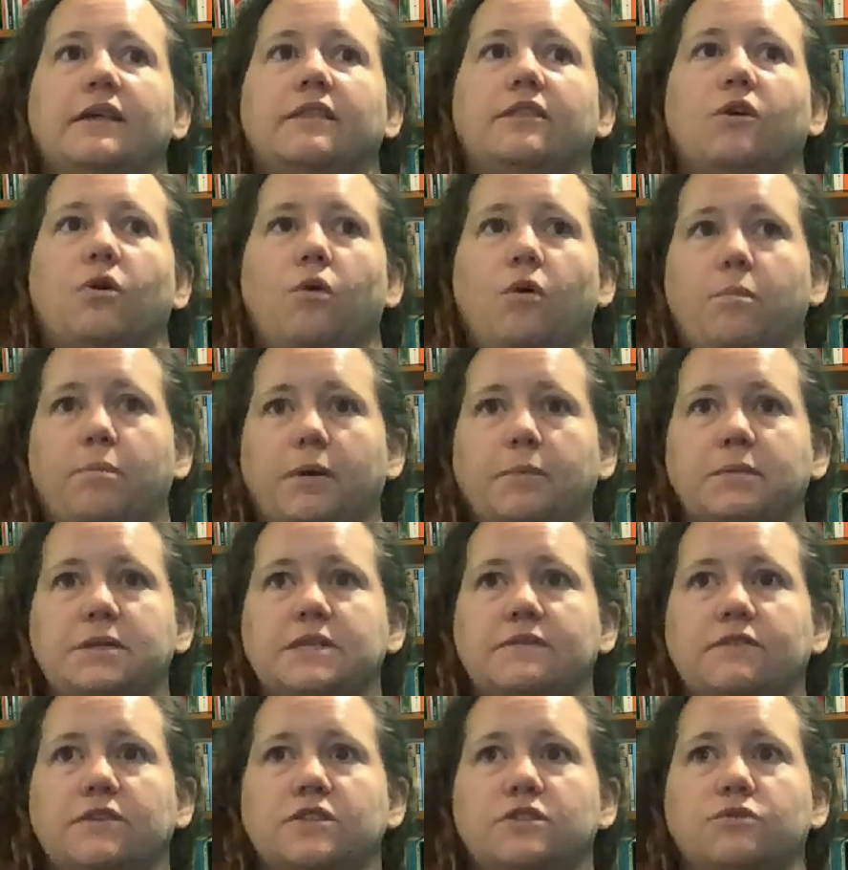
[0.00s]
the whole premise
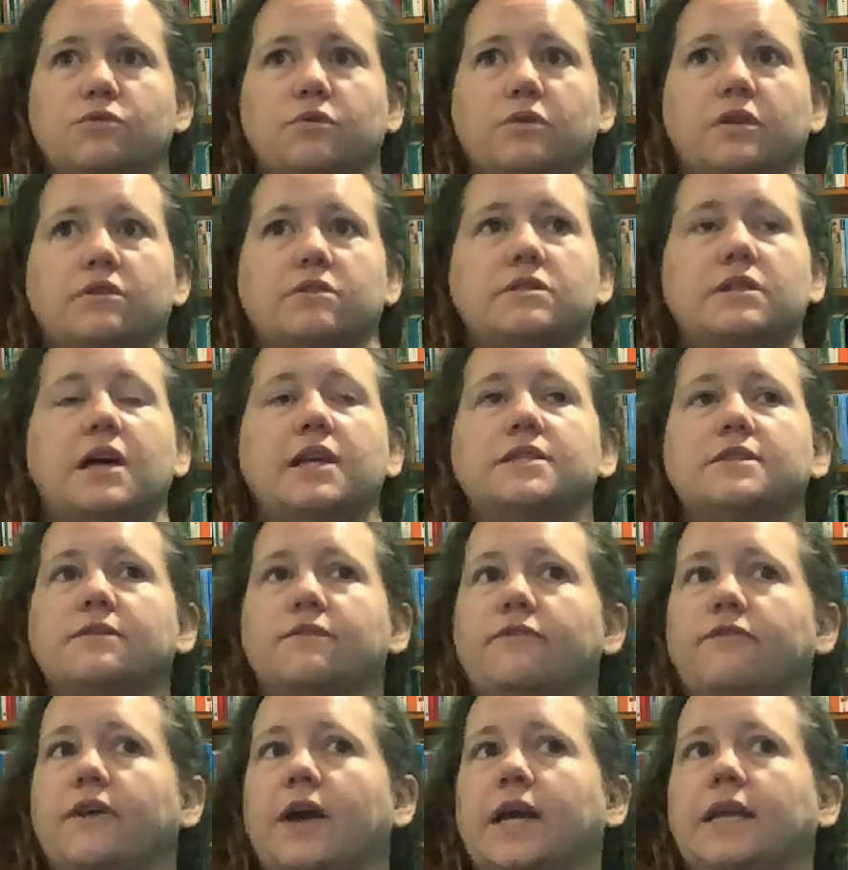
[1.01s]
of the story. There's lots of
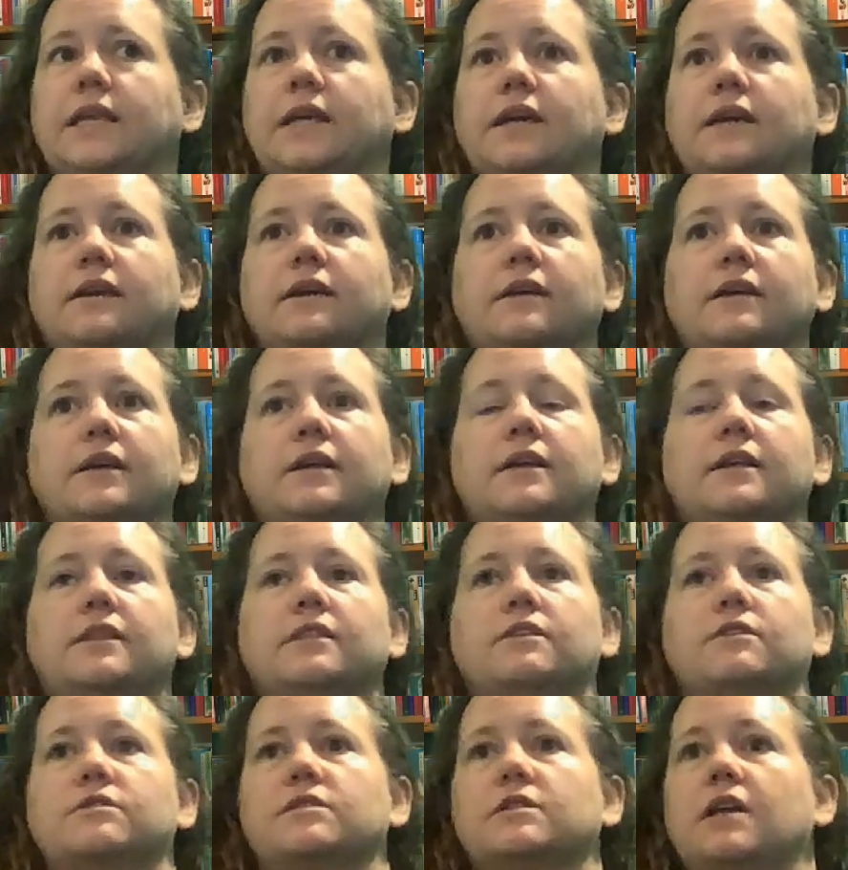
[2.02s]
fighting.
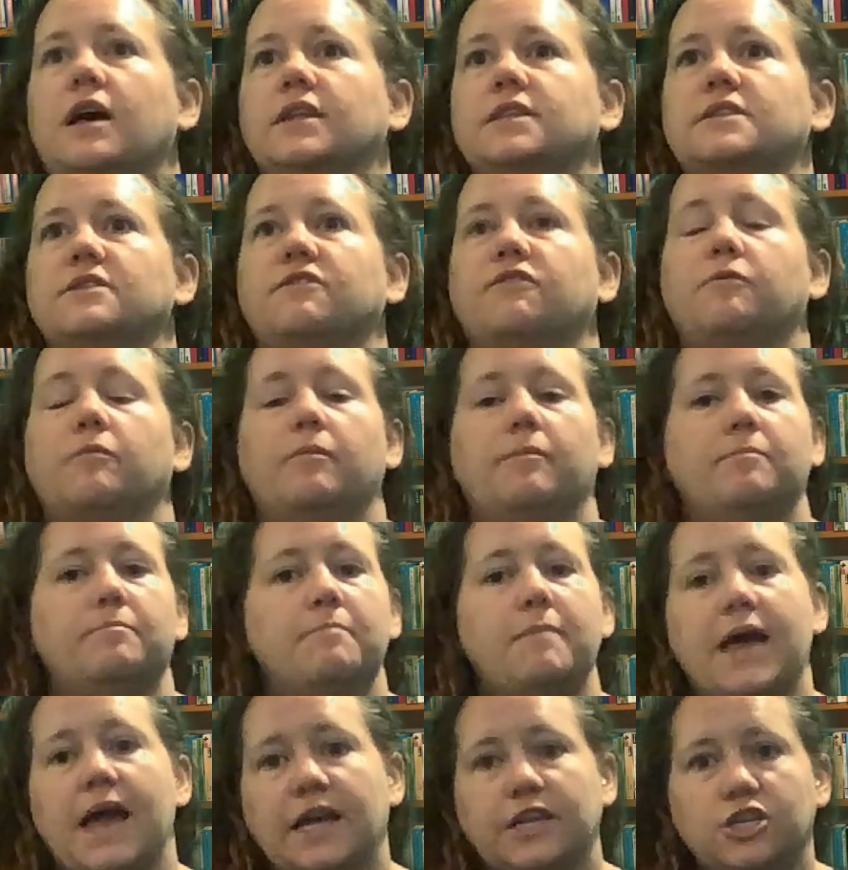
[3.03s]
There's lots of
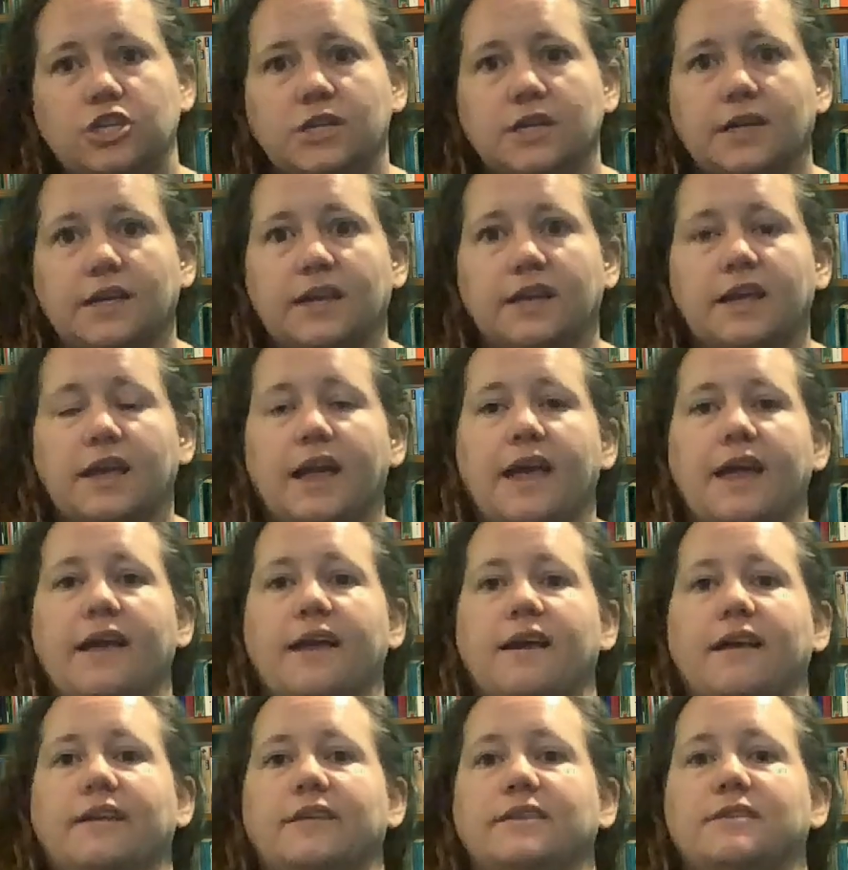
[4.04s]
magic
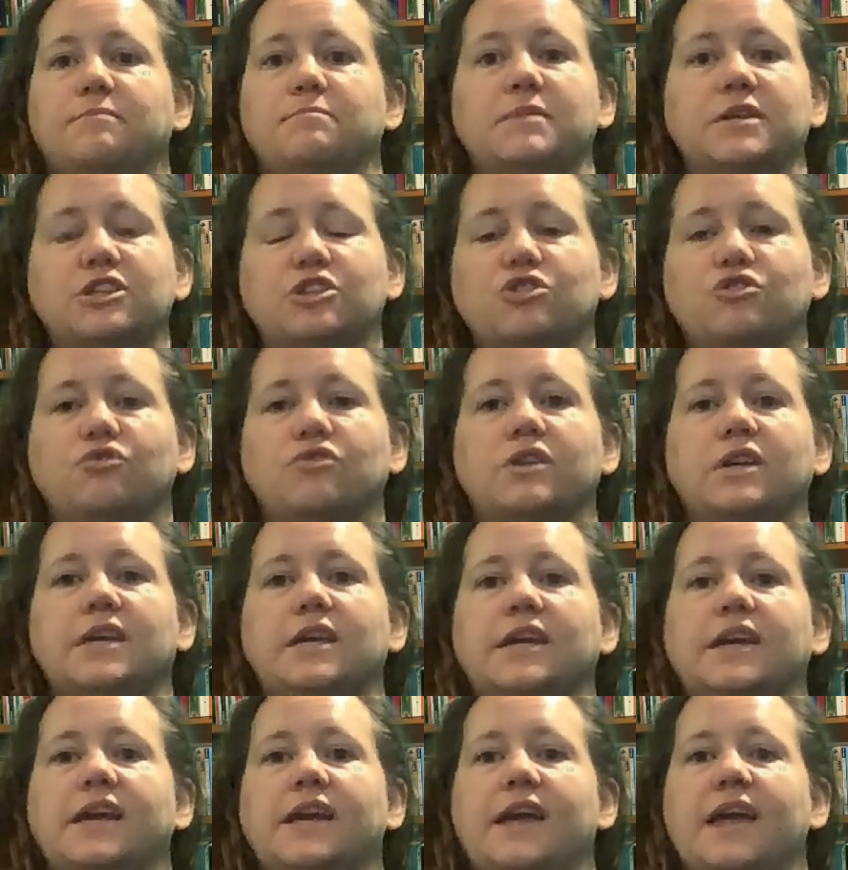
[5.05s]
and
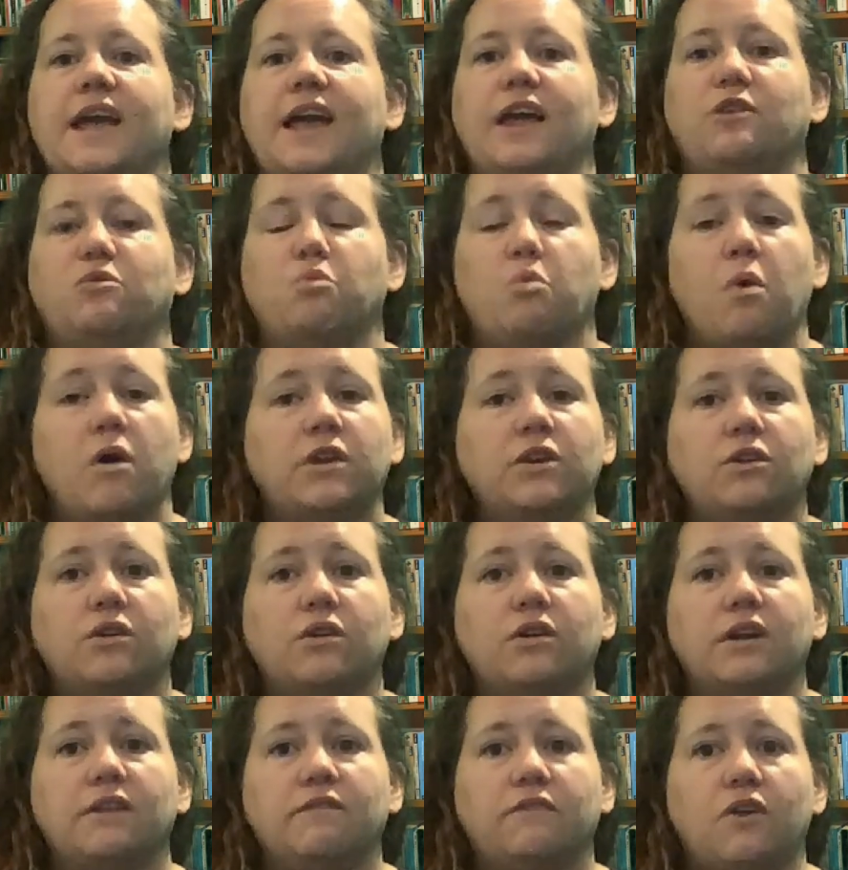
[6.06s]
mystery and wonder
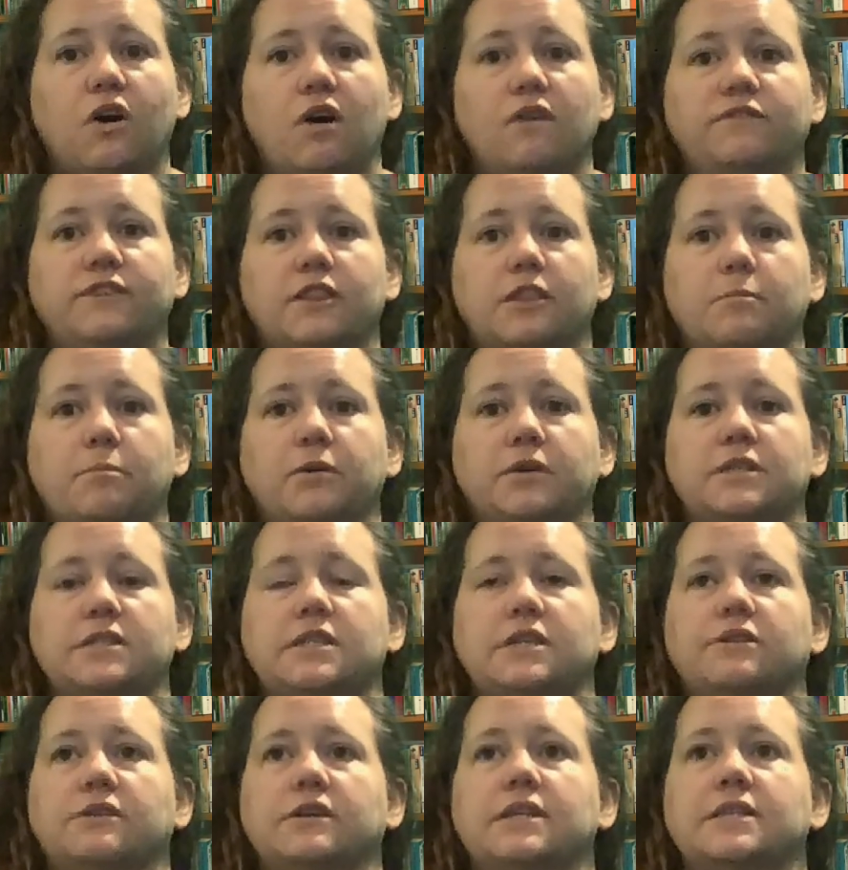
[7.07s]
involved in the book
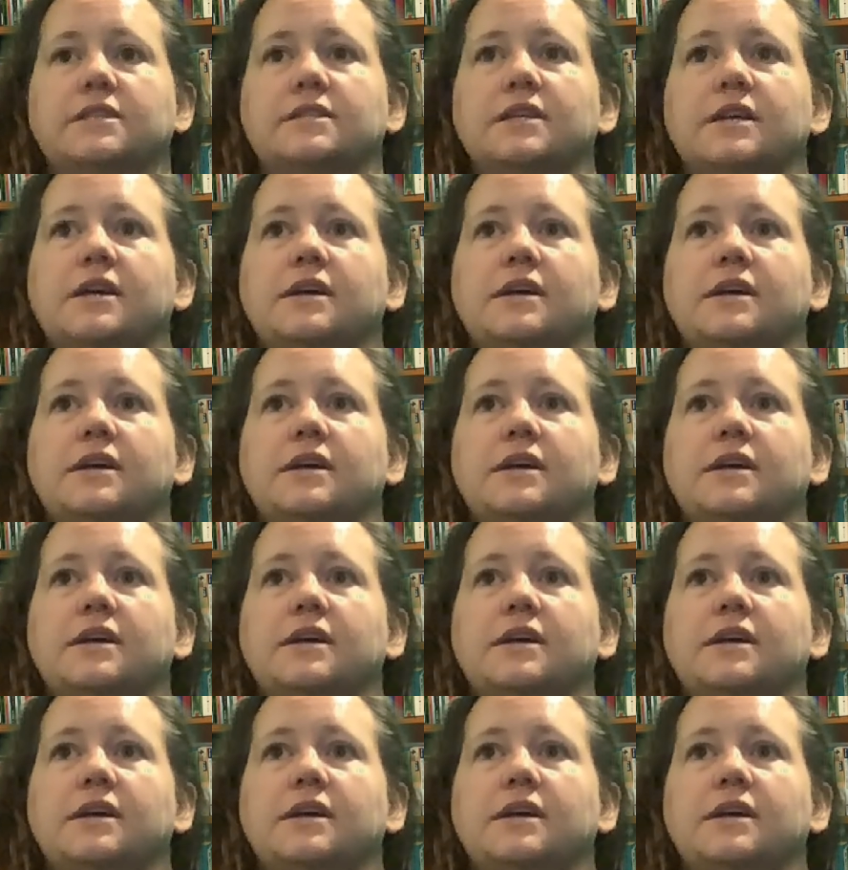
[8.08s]
series.